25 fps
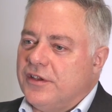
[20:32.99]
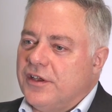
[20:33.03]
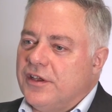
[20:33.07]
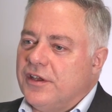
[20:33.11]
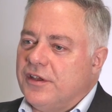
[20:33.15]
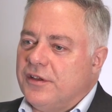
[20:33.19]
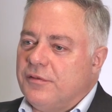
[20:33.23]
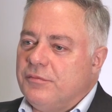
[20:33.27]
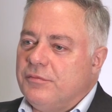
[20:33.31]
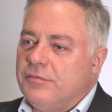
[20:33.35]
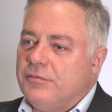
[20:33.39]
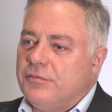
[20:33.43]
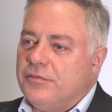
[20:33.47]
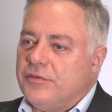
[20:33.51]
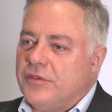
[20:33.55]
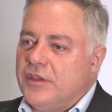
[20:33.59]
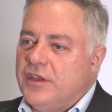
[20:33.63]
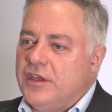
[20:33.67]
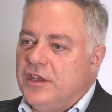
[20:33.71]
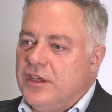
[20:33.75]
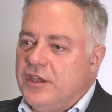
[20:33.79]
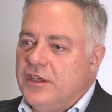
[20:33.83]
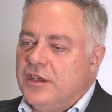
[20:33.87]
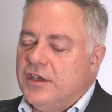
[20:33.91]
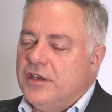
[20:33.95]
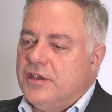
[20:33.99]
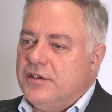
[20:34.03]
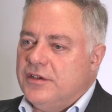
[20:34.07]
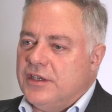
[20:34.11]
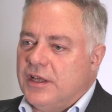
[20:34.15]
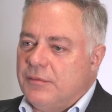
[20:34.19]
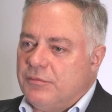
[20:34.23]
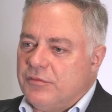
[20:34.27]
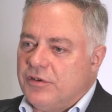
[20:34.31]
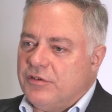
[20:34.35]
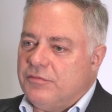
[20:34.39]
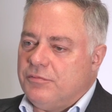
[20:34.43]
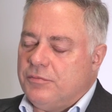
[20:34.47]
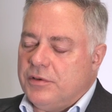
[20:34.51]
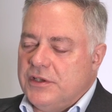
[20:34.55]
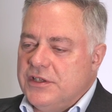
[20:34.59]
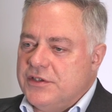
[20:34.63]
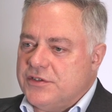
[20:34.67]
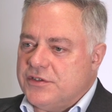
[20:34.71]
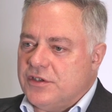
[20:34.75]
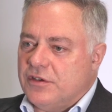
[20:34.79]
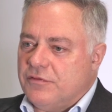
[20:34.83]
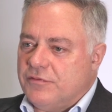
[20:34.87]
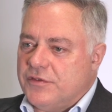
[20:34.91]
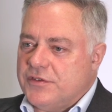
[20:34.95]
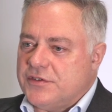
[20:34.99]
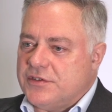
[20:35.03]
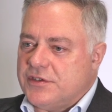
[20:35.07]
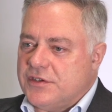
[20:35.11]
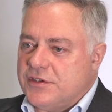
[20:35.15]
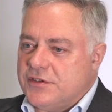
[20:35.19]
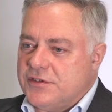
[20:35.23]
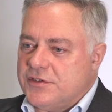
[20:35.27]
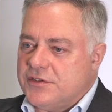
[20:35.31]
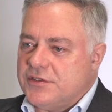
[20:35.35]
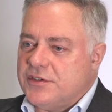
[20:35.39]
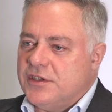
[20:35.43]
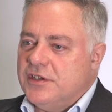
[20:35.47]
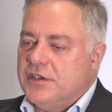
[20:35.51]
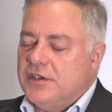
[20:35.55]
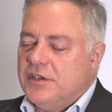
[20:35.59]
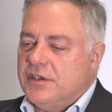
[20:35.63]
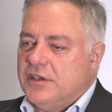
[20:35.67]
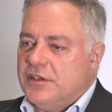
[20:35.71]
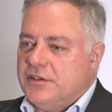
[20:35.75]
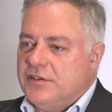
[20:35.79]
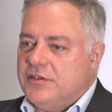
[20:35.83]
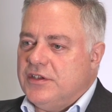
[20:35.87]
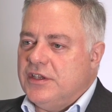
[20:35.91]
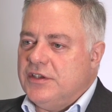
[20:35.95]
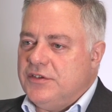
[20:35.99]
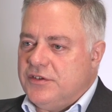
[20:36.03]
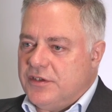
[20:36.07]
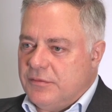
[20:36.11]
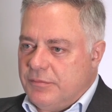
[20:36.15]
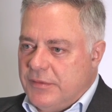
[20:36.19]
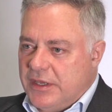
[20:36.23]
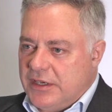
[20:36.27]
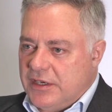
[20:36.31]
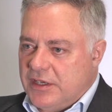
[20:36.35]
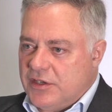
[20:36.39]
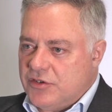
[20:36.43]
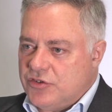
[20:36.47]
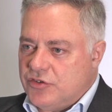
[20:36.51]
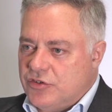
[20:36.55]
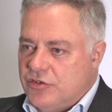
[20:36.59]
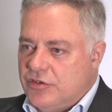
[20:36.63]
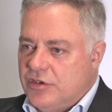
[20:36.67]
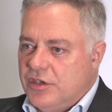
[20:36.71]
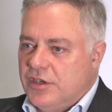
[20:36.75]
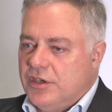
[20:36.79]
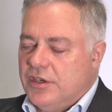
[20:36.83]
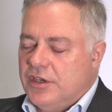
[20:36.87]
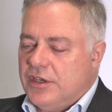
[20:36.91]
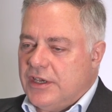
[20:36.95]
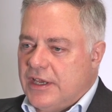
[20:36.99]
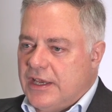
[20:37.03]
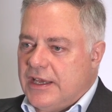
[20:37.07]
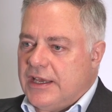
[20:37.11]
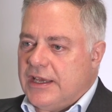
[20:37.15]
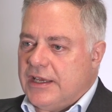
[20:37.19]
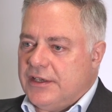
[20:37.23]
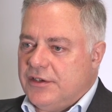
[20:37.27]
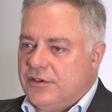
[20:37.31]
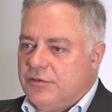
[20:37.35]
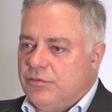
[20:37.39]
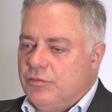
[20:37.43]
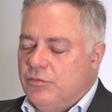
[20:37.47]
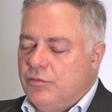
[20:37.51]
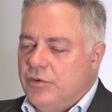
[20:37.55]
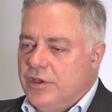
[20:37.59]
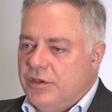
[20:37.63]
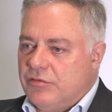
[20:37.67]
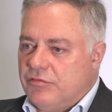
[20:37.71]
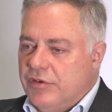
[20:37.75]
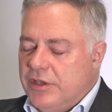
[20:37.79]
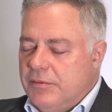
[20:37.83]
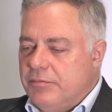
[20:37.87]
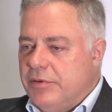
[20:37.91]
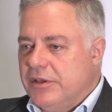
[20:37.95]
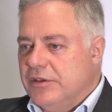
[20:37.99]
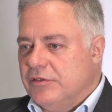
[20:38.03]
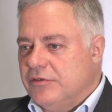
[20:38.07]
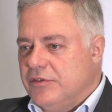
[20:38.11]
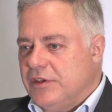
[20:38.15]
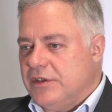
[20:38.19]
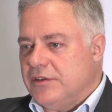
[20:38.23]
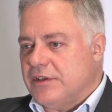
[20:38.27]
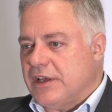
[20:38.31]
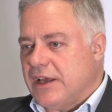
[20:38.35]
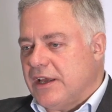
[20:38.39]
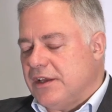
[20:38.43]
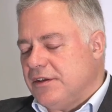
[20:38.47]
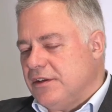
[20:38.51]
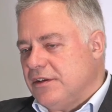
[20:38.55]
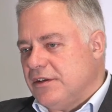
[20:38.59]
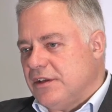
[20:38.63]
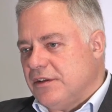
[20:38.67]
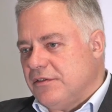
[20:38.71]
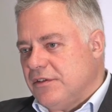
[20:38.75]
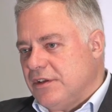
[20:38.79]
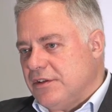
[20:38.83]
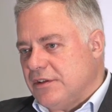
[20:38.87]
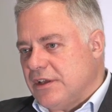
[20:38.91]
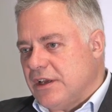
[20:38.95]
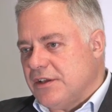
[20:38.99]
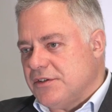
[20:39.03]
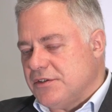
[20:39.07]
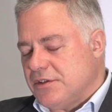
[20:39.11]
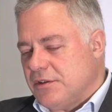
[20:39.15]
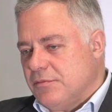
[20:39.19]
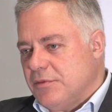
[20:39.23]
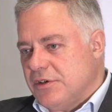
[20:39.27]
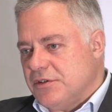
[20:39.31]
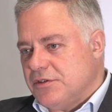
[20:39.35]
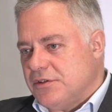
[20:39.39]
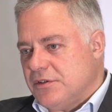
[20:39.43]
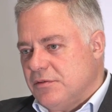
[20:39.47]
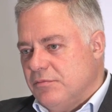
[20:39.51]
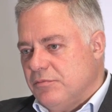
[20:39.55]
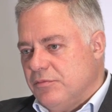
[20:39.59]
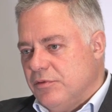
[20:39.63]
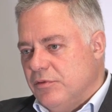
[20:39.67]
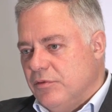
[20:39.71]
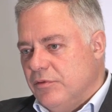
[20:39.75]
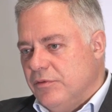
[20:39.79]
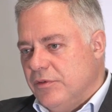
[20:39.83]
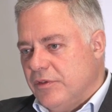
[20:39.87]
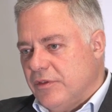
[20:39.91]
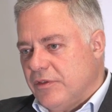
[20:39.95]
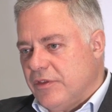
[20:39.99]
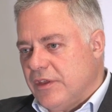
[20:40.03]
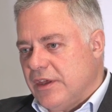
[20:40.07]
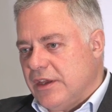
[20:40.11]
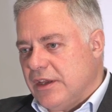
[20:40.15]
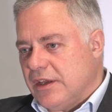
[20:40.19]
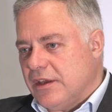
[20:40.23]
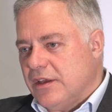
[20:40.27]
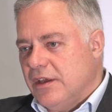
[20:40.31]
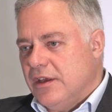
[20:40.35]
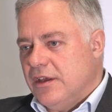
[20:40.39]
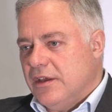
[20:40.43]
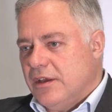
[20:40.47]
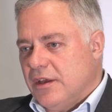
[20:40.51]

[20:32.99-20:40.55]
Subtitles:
The number of police officers did diminish, and we're rebuilding that, and I think that's the most important thing.